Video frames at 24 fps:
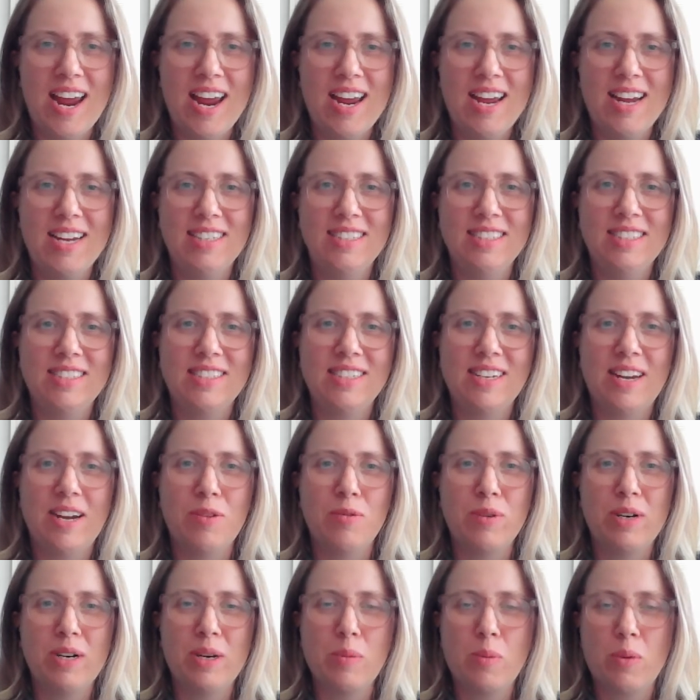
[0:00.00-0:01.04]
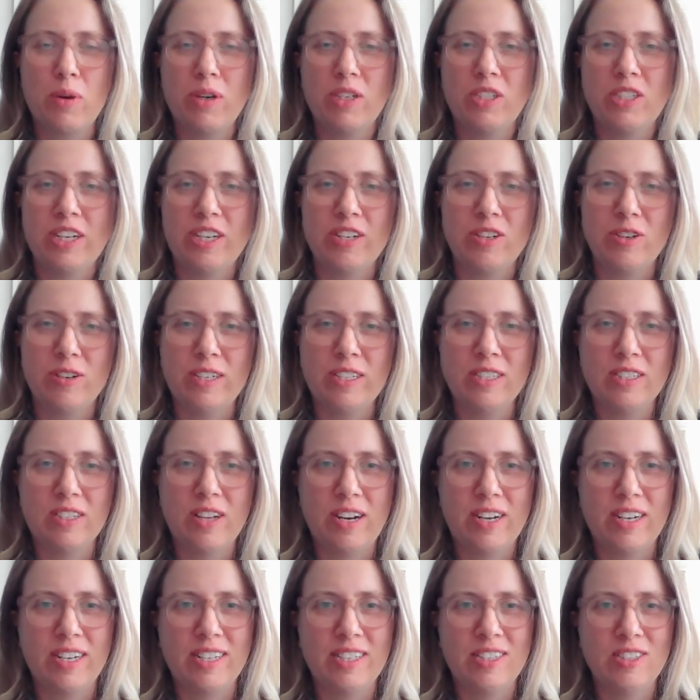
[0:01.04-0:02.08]
And I really appreciate your
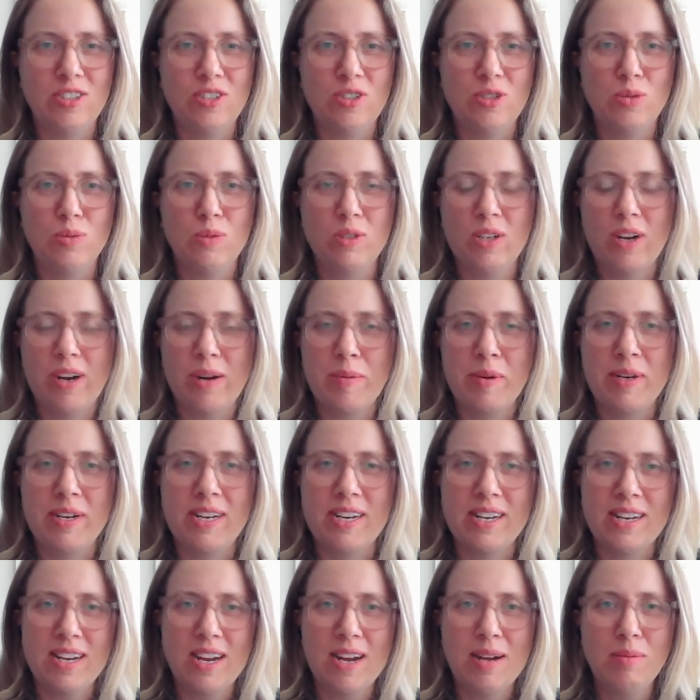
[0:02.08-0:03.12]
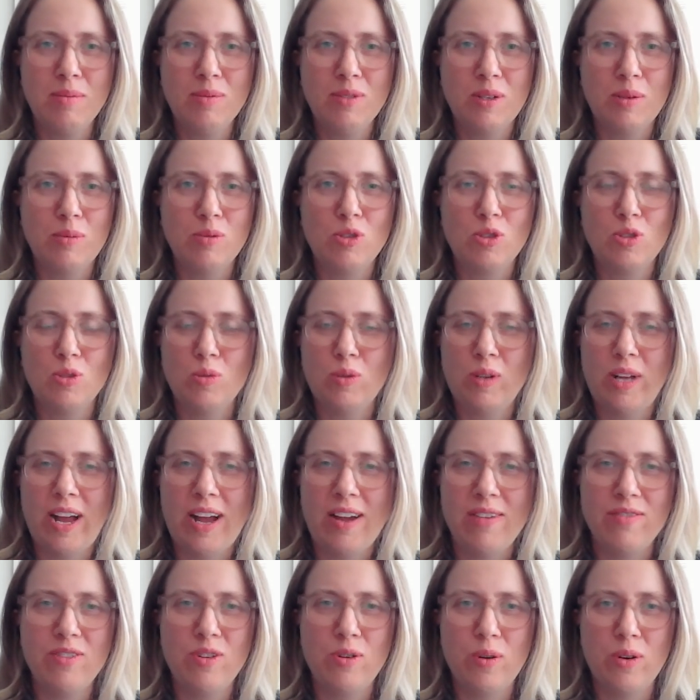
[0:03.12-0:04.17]
insight into retirement incomes. I'm sure we'll
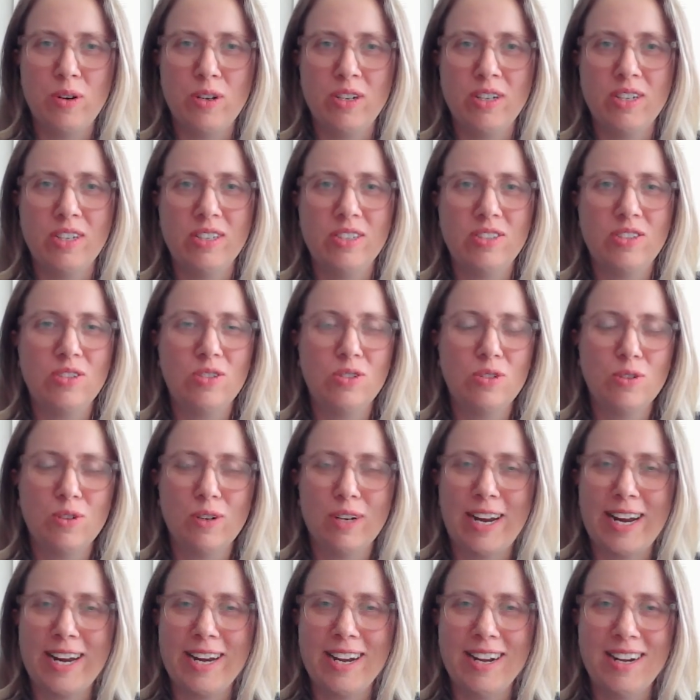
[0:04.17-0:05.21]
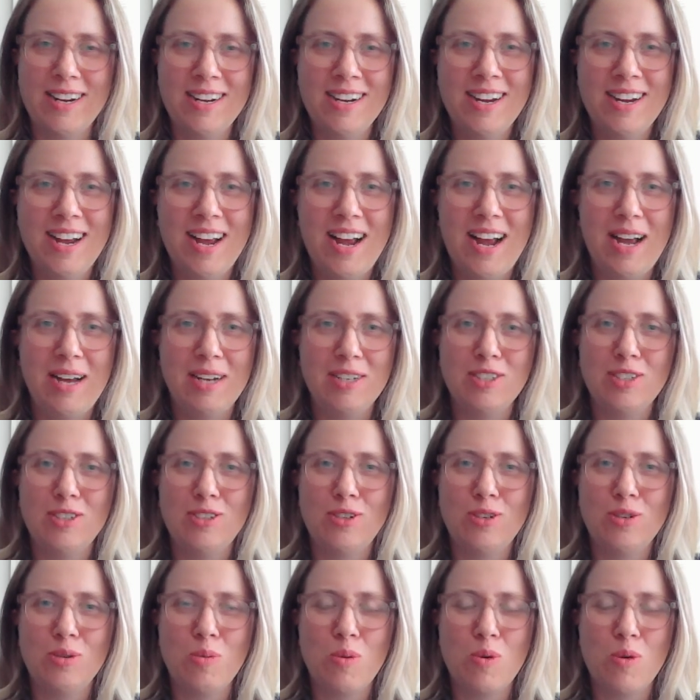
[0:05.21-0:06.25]
have you on sooner or later to
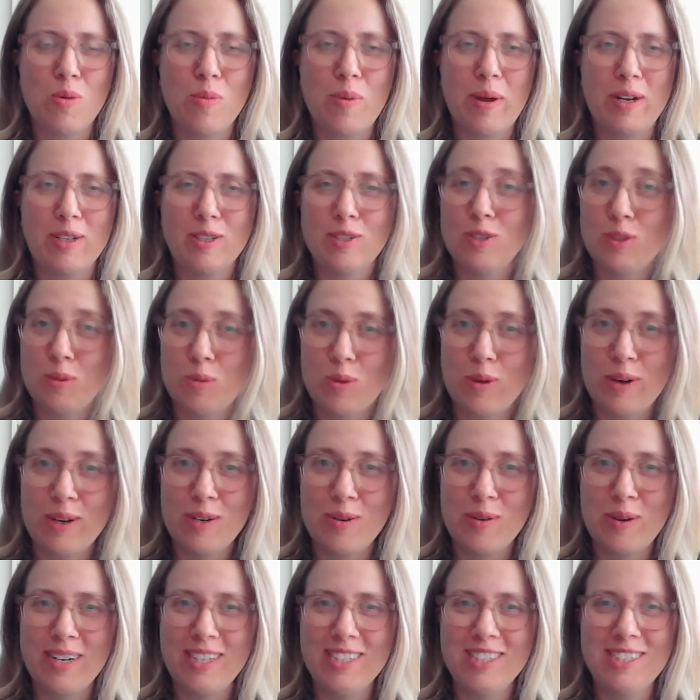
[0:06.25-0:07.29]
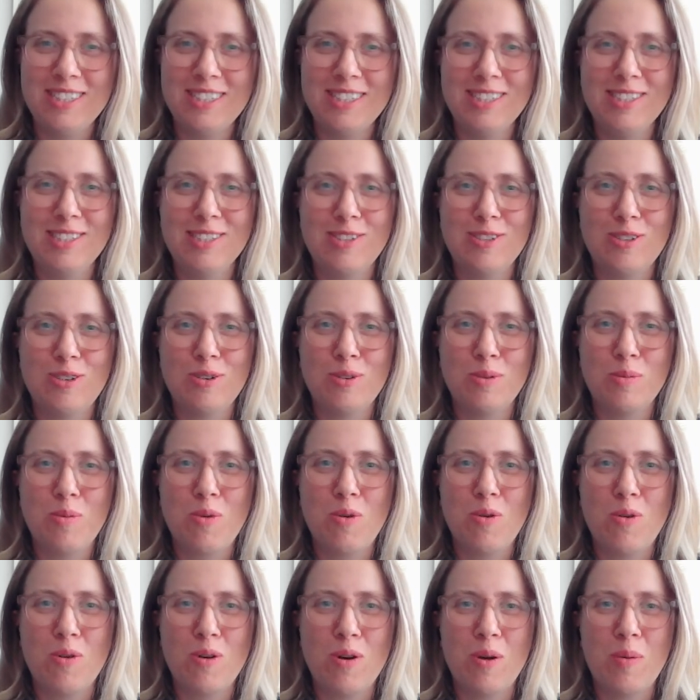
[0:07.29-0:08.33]
talk more about superannuation, to talk
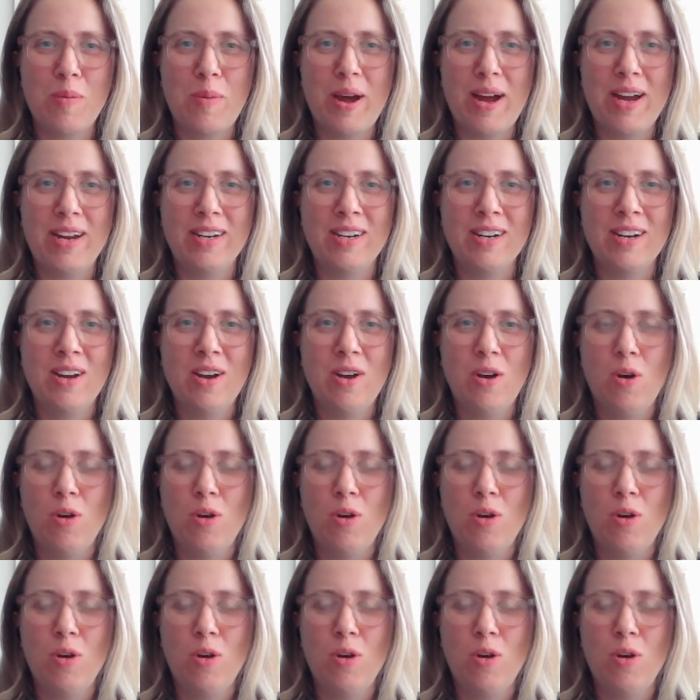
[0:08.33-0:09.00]
more about